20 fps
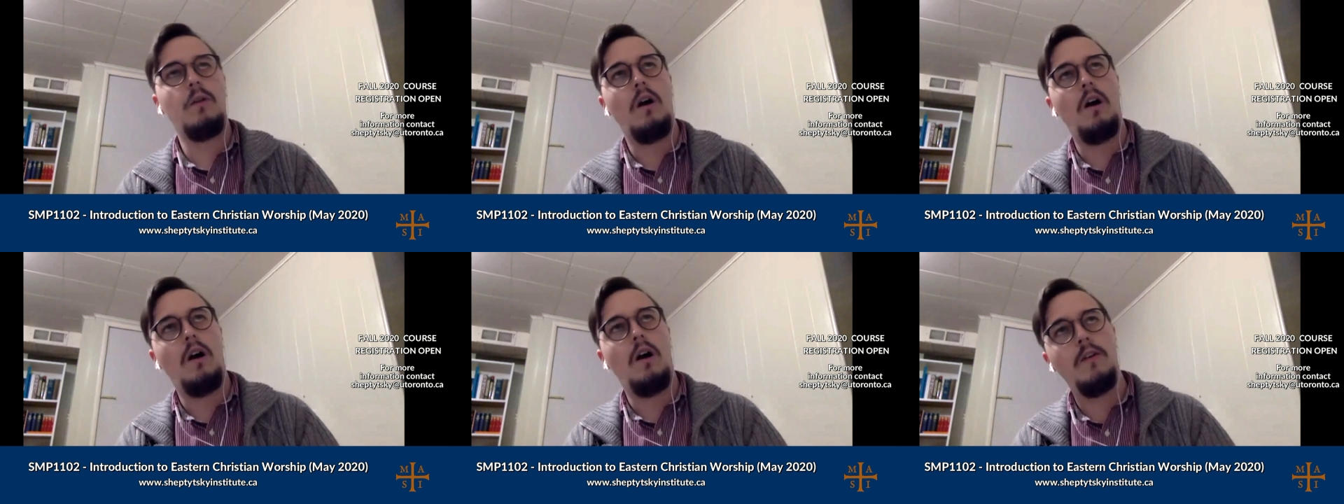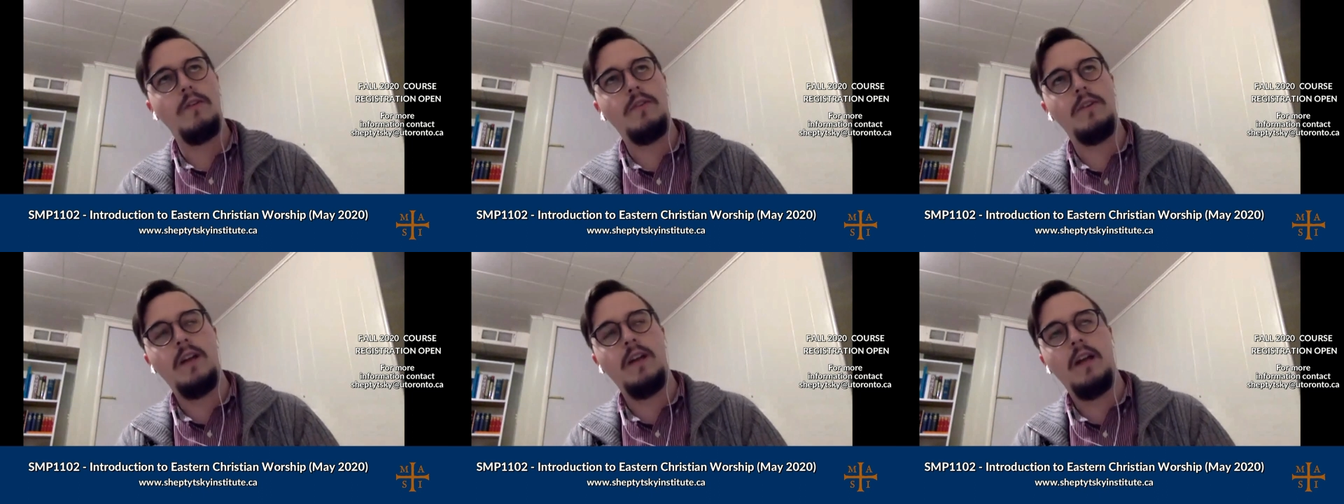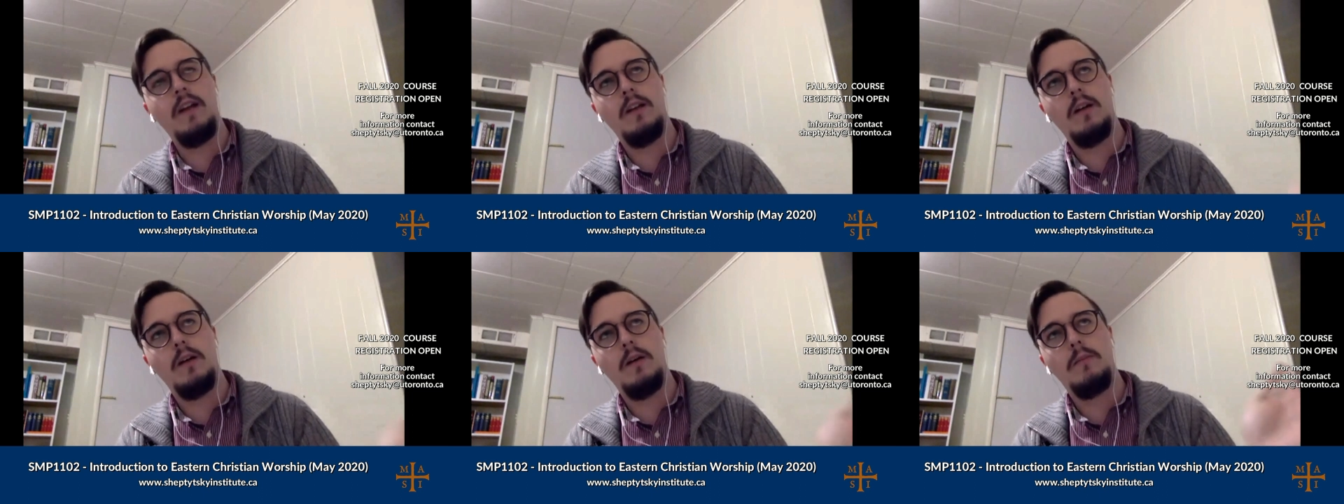often
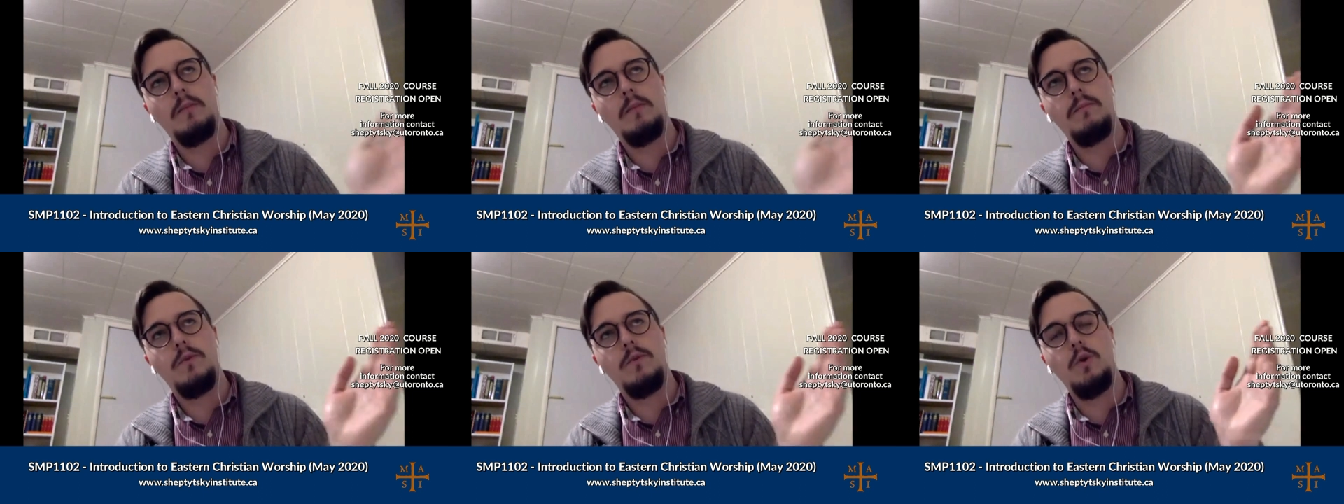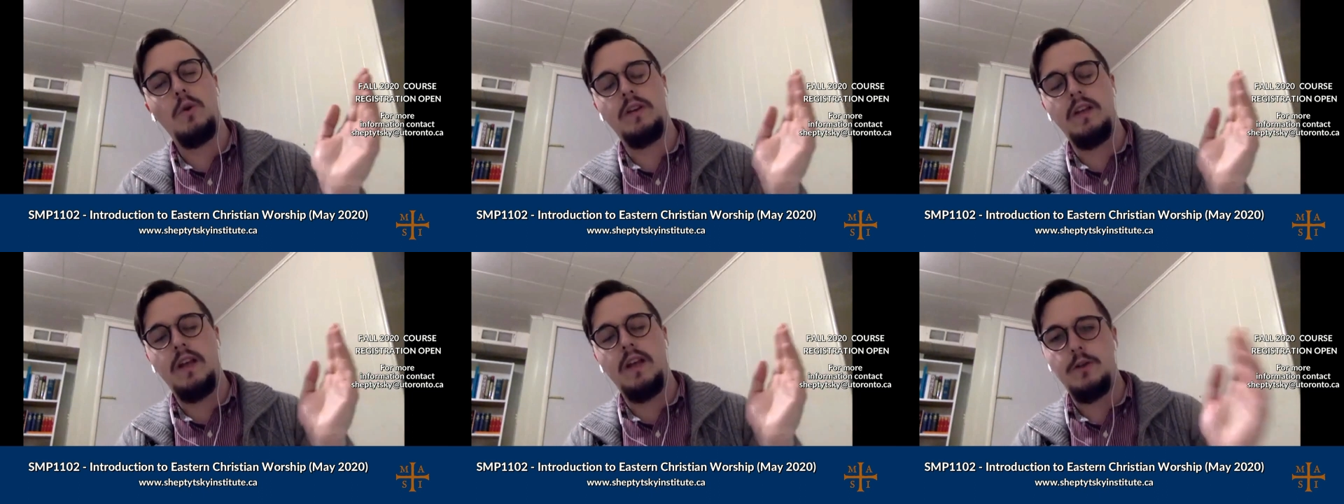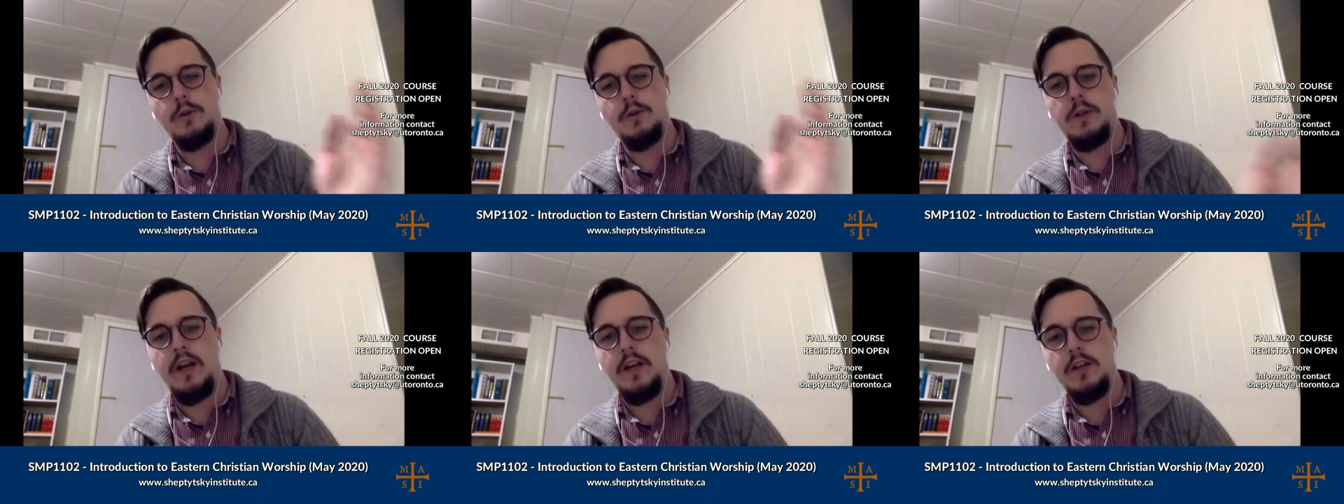end up doing the
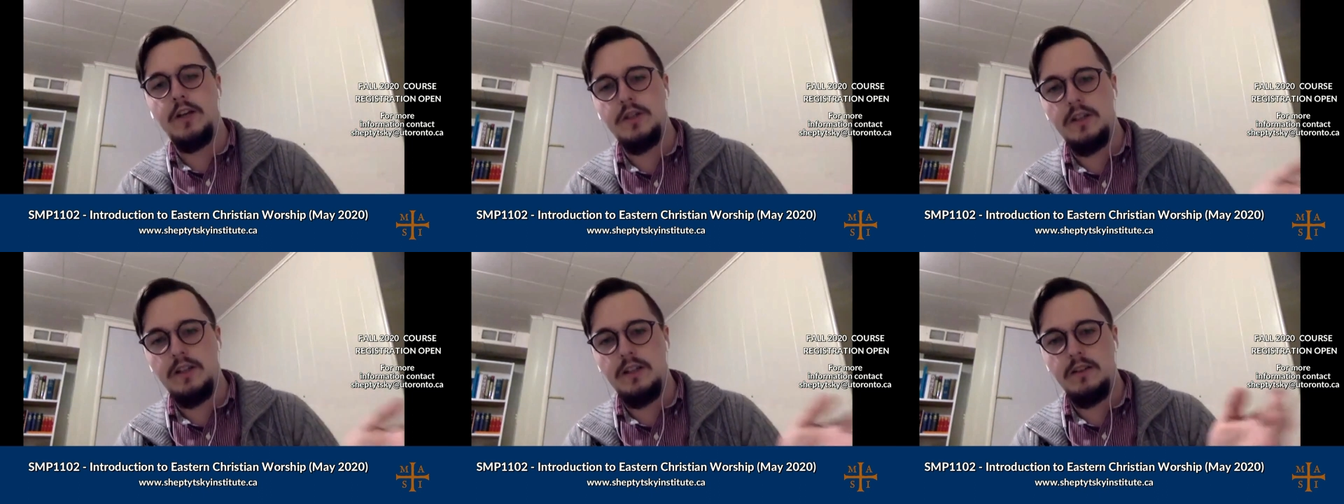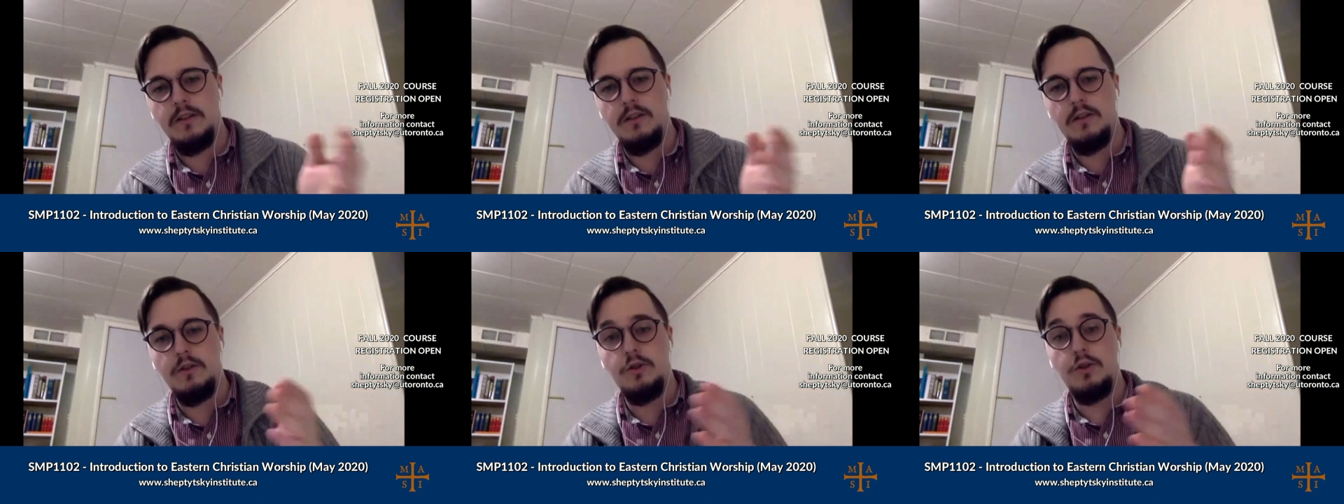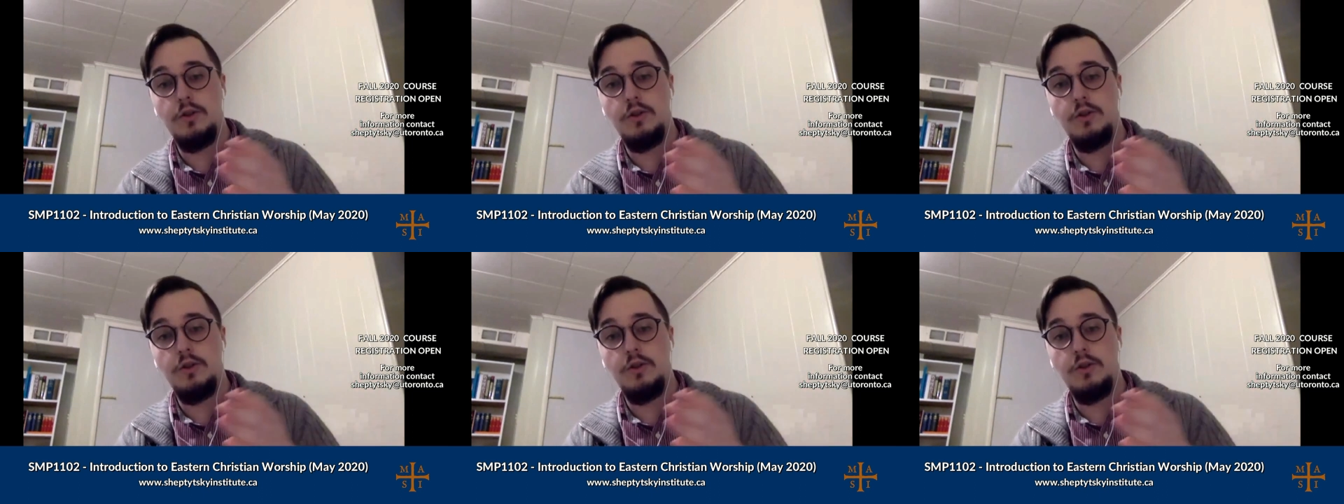education